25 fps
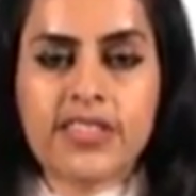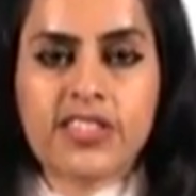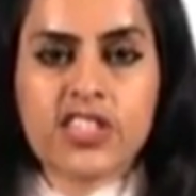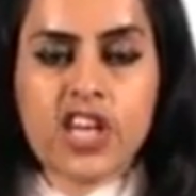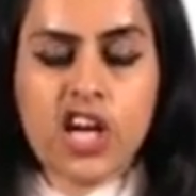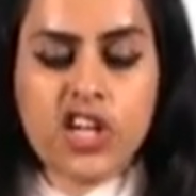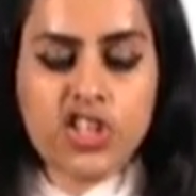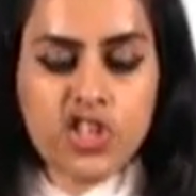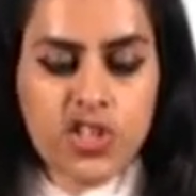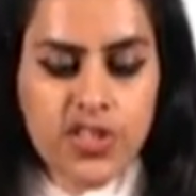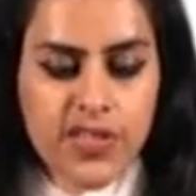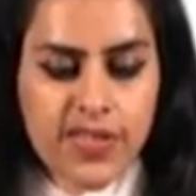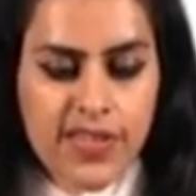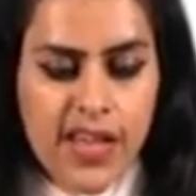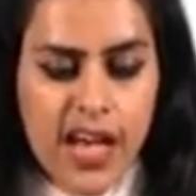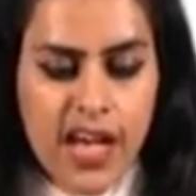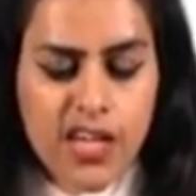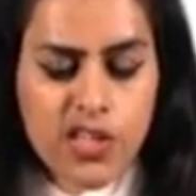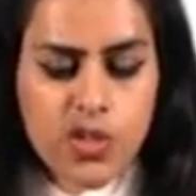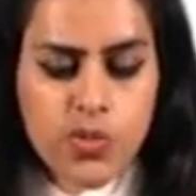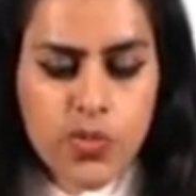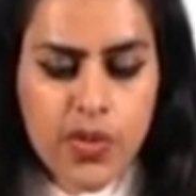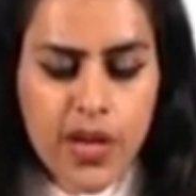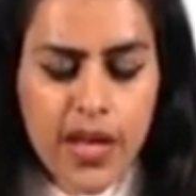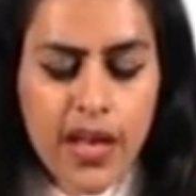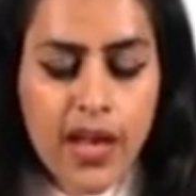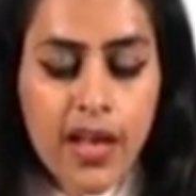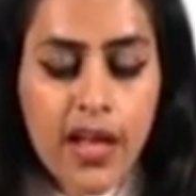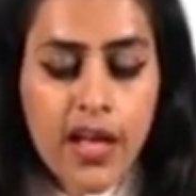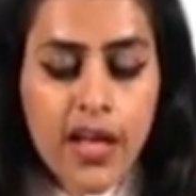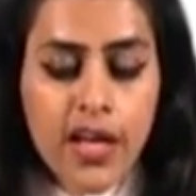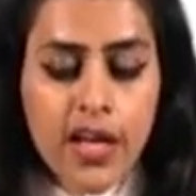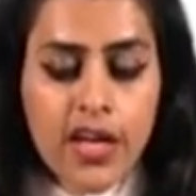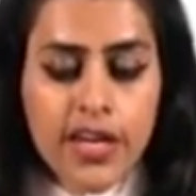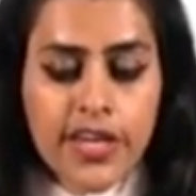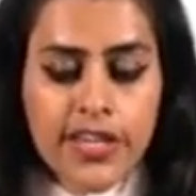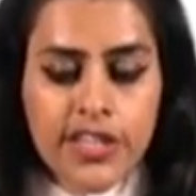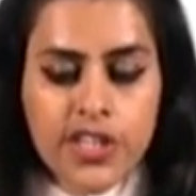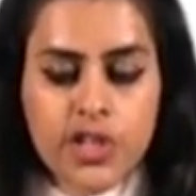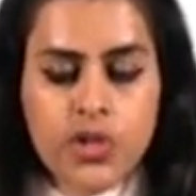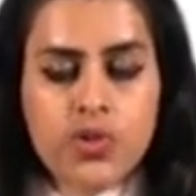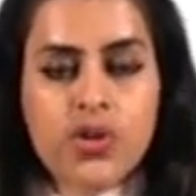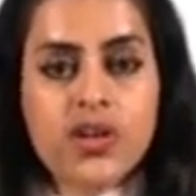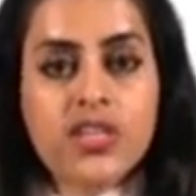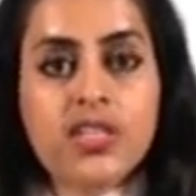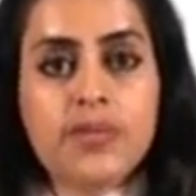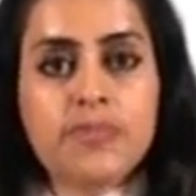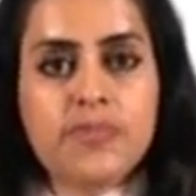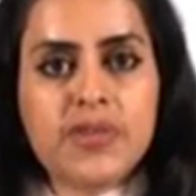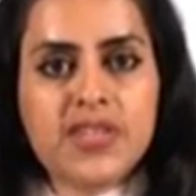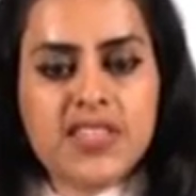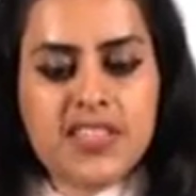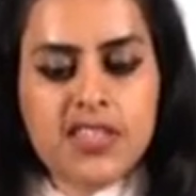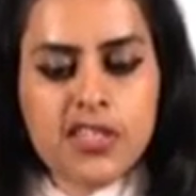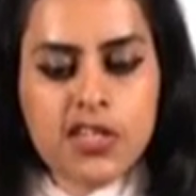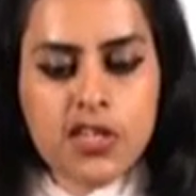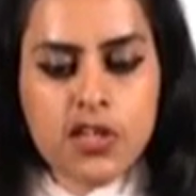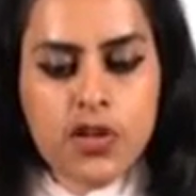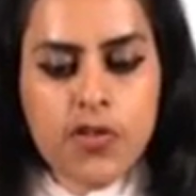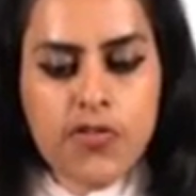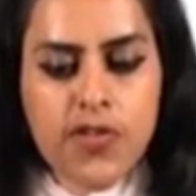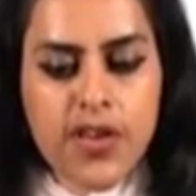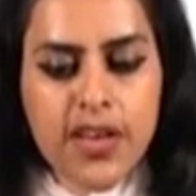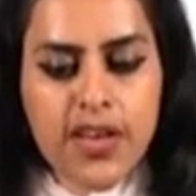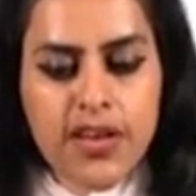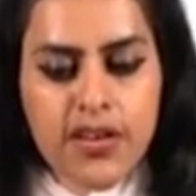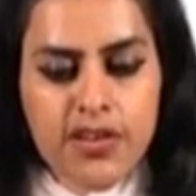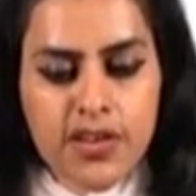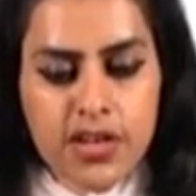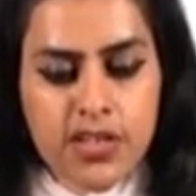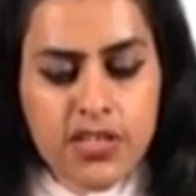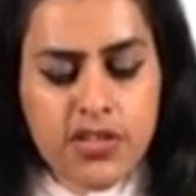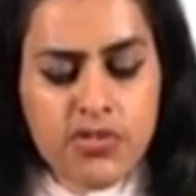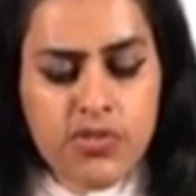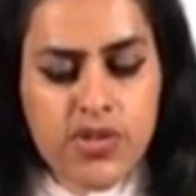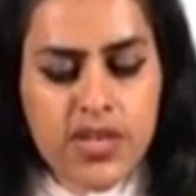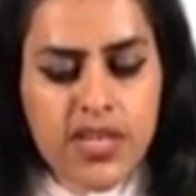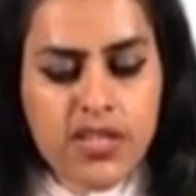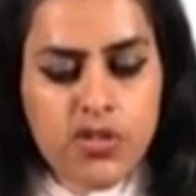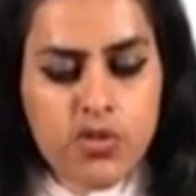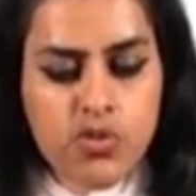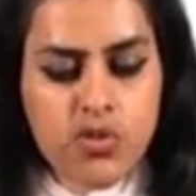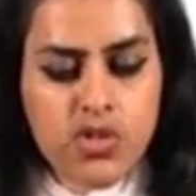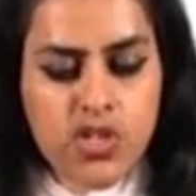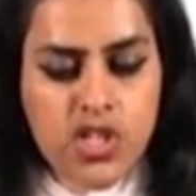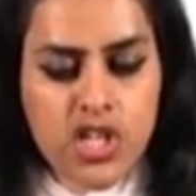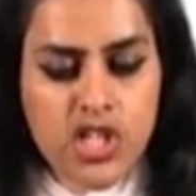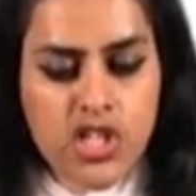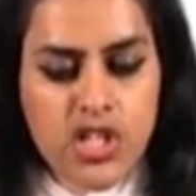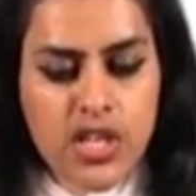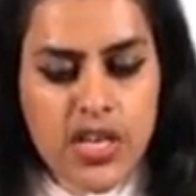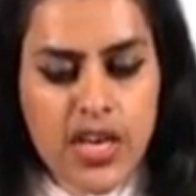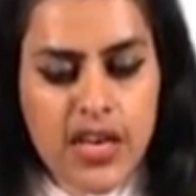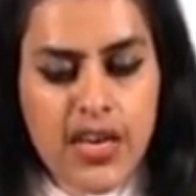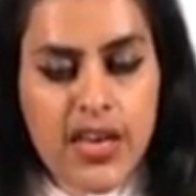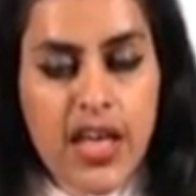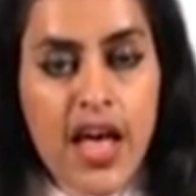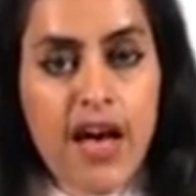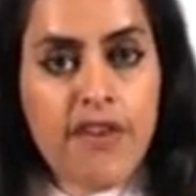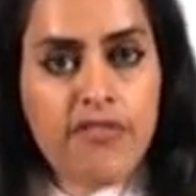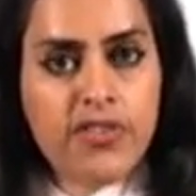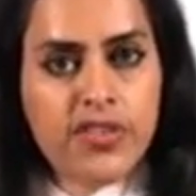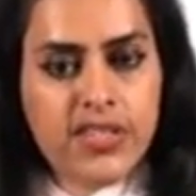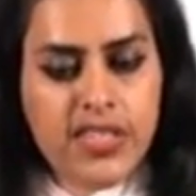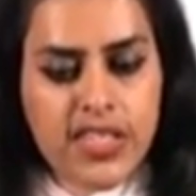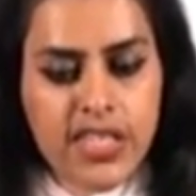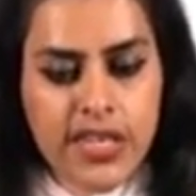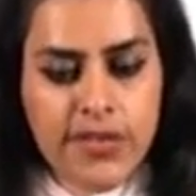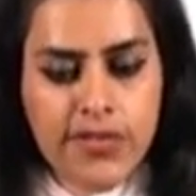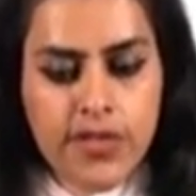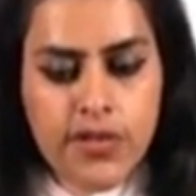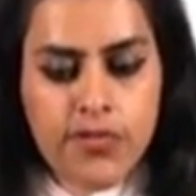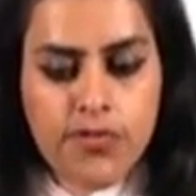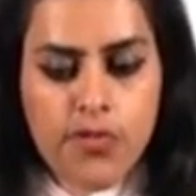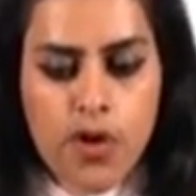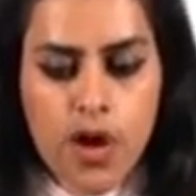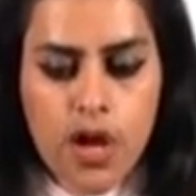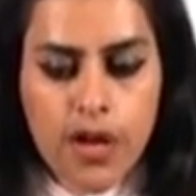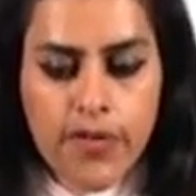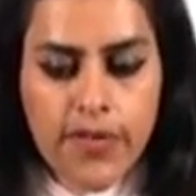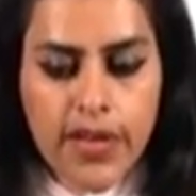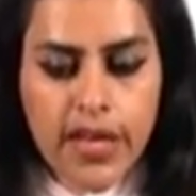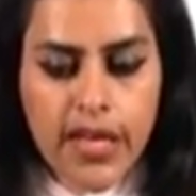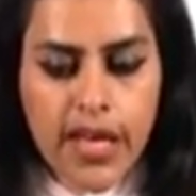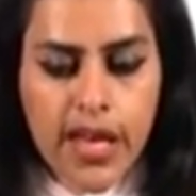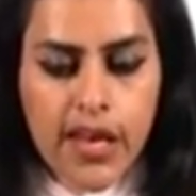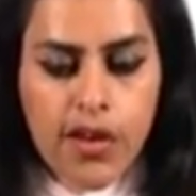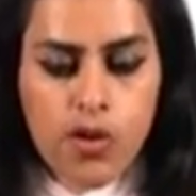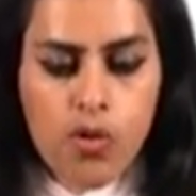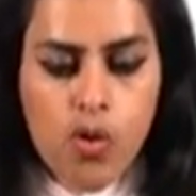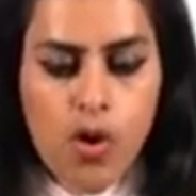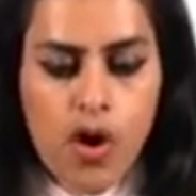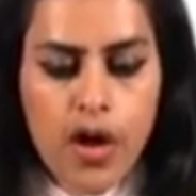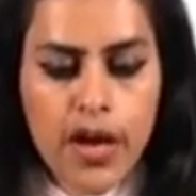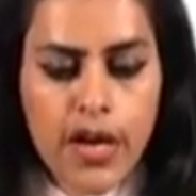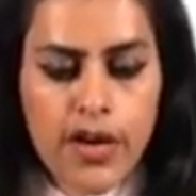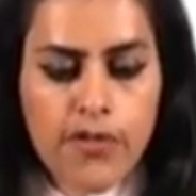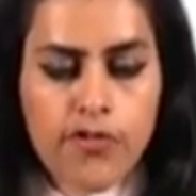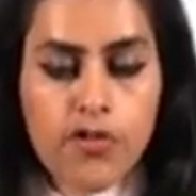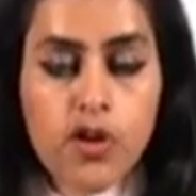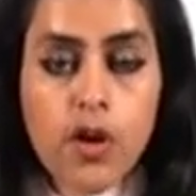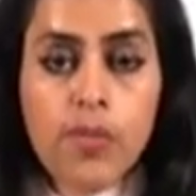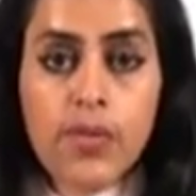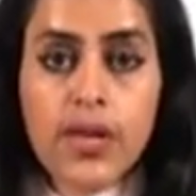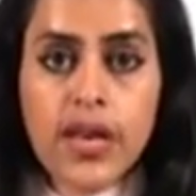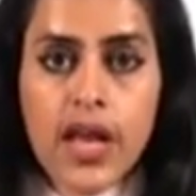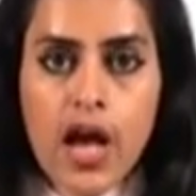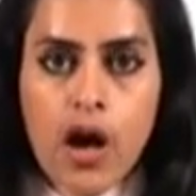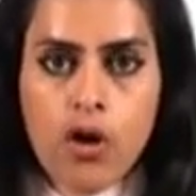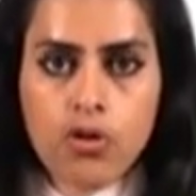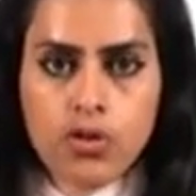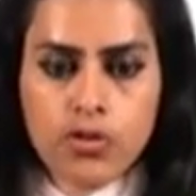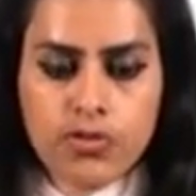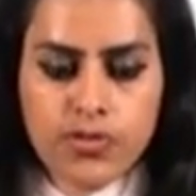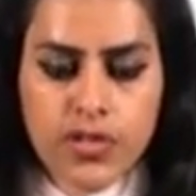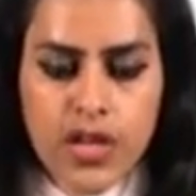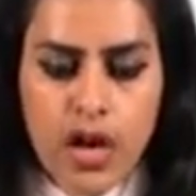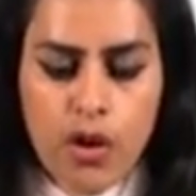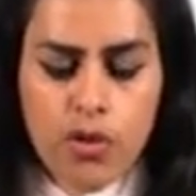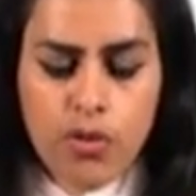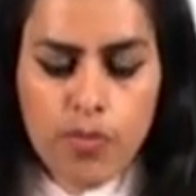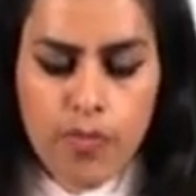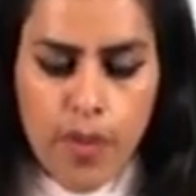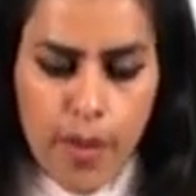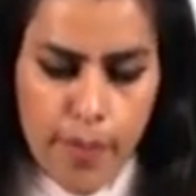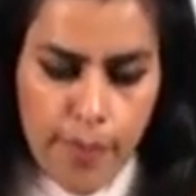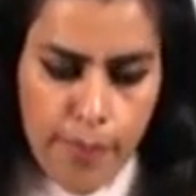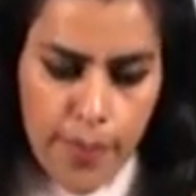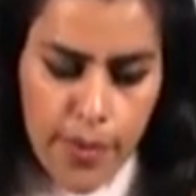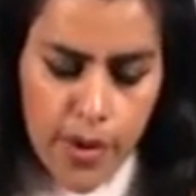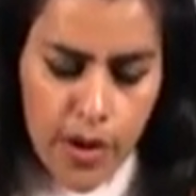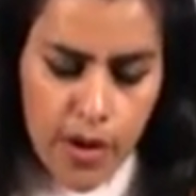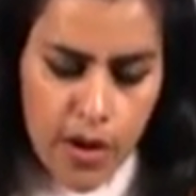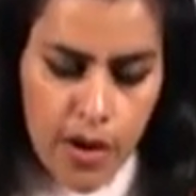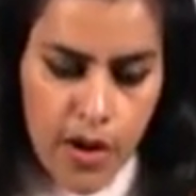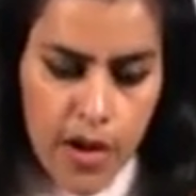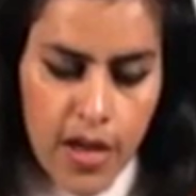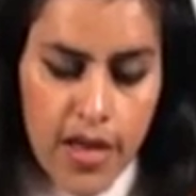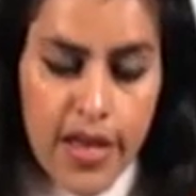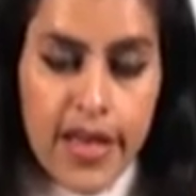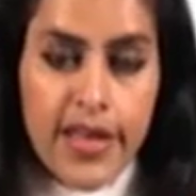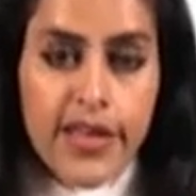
discussions as well. You are the president of an industry association and have received the following inquiry from an out-of-town member.